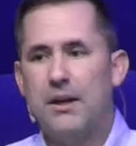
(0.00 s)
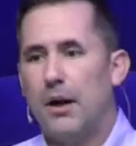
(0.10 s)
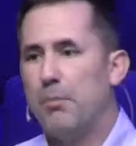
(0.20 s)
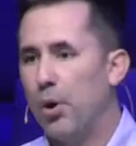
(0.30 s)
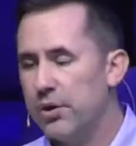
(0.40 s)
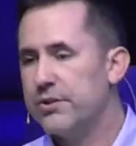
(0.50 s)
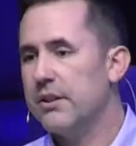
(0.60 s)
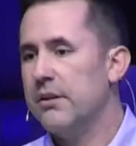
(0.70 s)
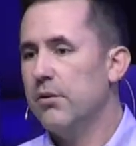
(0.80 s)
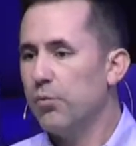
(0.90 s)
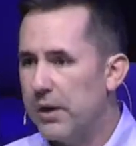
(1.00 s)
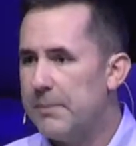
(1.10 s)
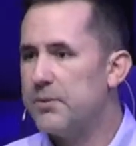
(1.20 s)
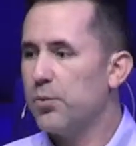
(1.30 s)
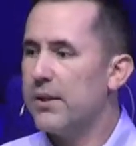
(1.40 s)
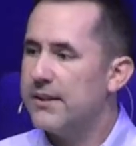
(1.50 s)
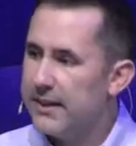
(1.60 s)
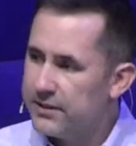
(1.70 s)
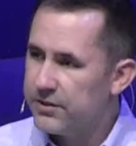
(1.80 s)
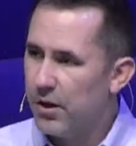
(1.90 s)
A person reaps what they
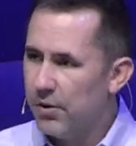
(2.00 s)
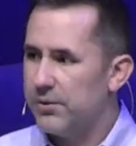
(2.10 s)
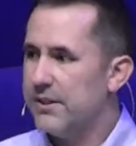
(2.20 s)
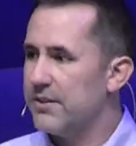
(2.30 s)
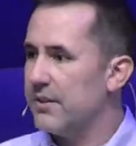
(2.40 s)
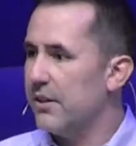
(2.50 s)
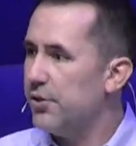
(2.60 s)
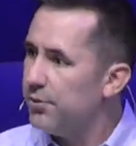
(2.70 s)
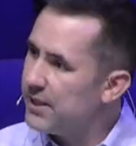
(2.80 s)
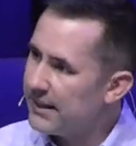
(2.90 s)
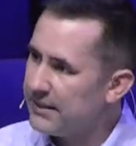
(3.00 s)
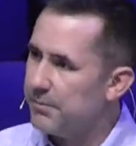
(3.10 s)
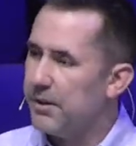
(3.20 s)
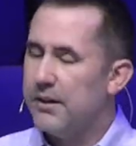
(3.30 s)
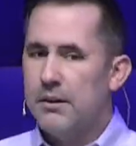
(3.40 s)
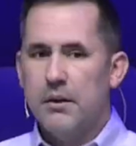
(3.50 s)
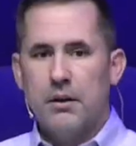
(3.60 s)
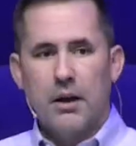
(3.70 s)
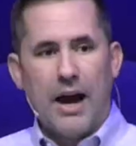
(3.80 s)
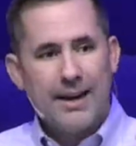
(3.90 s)
sow. This is a New Testament
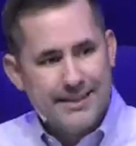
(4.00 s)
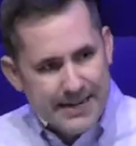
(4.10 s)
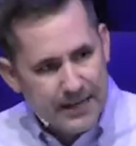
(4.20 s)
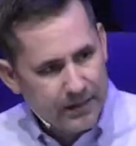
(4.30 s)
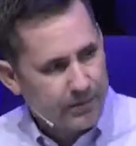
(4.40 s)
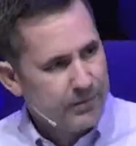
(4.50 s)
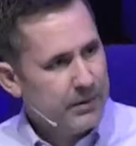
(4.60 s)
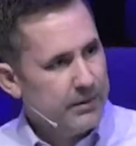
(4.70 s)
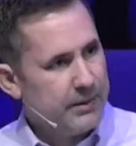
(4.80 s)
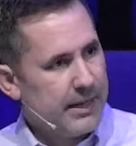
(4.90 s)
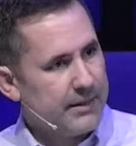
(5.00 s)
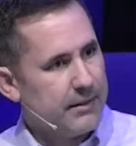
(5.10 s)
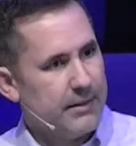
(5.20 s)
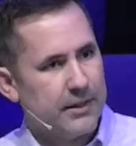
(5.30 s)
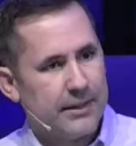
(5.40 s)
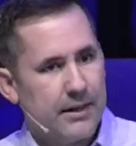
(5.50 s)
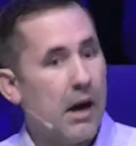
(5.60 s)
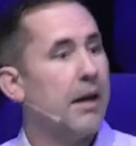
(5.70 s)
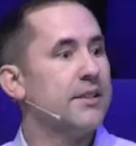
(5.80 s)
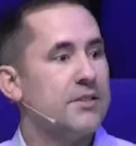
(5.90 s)
idea. That
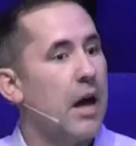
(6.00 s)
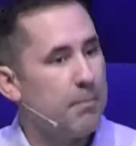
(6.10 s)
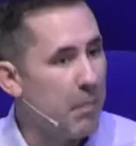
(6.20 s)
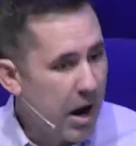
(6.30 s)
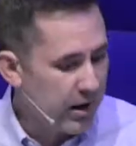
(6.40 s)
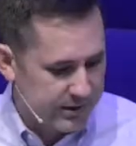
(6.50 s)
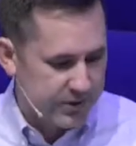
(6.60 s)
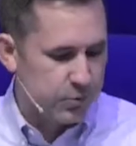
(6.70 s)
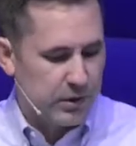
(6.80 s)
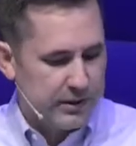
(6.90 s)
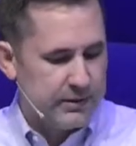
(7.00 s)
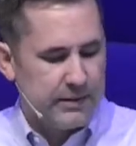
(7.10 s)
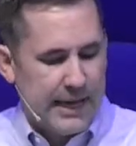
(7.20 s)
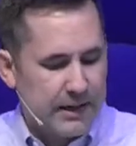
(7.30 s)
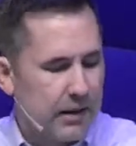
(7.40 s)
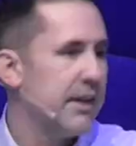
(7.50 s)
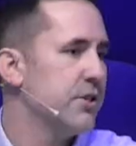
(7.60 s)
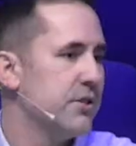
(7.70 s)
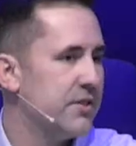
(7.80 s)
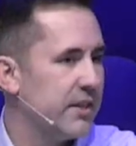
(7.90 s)
God is not mocked is what that
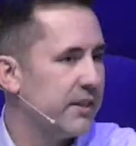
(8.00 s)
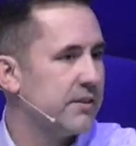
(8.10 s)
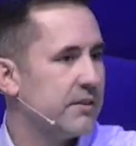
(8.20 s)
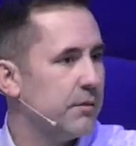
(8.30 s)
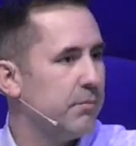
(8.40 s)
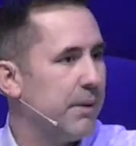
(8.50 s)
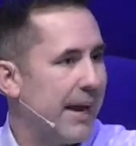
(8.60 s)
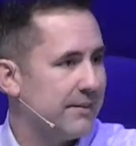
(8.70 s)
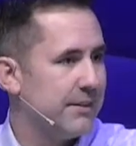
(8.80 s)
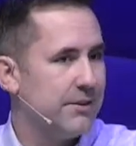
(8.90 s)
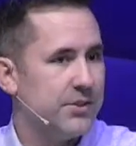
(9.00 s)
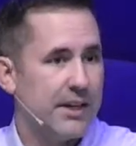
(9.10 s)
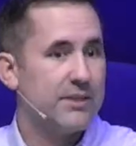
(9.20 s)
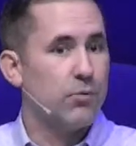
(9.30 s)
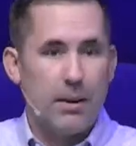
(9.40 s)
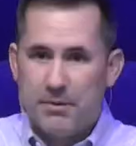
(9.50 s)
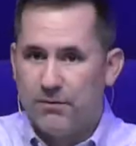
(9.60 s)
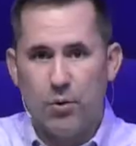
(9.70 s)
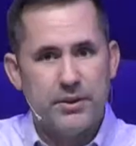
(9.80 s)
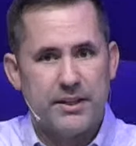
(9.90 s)
Galatians 6 passage says right
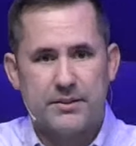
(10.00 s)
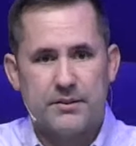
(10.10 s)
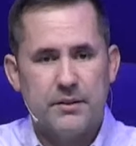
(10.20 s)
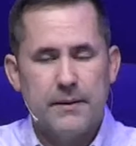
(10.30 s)
before this.